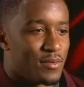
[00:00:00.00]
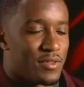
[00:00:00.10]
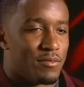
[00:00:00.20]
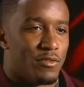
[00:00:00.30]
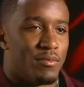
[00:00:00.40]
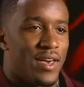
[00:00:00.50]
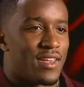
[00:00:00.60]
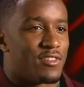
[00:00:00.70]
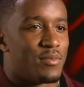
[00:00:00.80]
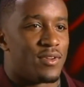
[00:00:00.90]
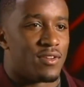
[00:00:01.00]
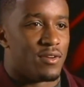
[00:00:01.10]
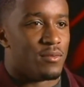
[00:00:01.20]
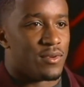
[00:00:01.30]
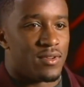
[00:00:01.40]
But the move back has been a
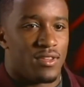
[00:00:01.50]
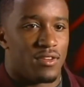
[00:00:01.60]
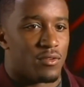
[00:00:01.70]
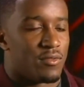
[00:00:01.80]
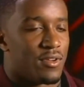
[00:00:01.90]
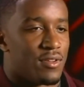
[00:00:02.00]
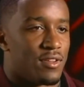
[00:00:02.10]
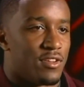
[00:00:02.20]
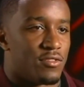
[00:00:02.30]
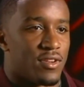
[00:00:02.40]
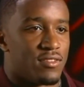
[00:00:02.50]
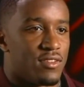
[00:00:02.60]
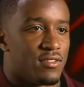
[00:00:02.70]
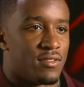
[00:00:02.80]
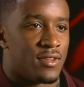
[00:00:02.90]
good one, you know, a good
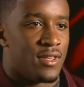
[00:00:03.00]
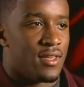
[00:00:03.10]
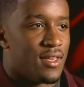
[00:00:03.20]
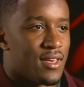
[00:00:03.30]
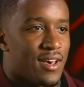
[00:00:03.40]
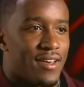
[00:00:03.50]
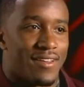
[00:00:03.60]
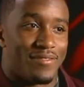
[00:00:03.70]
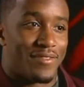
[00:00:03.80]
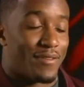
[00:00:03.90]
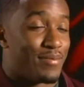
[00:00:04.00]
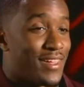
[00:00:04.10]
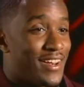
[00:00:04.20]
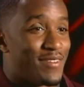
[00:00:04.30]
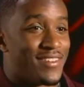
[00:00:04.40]
transition. I
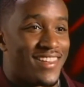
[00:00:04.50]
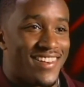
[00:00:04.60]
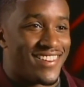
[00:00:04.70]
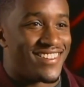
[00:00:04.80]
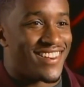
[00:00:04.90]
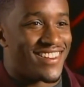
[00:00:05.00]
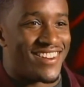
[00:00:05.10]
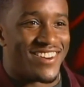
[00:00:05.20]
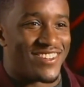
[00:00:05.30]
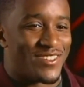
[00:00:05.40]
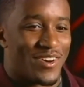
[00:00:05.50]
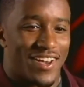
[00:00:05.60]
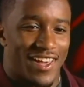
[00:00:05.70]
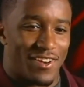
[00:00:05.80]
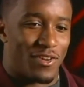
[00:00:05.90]
played everything in the secondary, so I
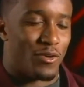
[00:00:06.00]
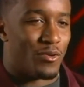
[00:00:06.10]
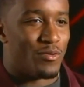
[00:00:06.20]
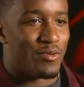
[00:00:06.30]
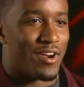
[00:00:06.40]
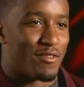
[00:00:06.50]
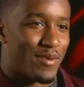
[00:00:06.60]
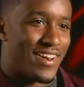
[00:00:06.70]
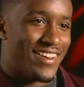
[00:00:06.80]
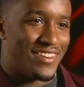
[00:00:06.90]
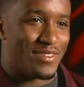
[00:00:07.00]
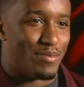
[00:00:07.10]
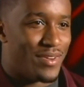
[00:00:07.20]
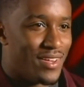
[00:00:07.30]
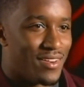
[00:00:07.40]
kind of know where everybody needs to
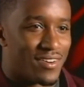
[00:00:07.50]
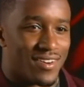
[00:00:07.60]
be,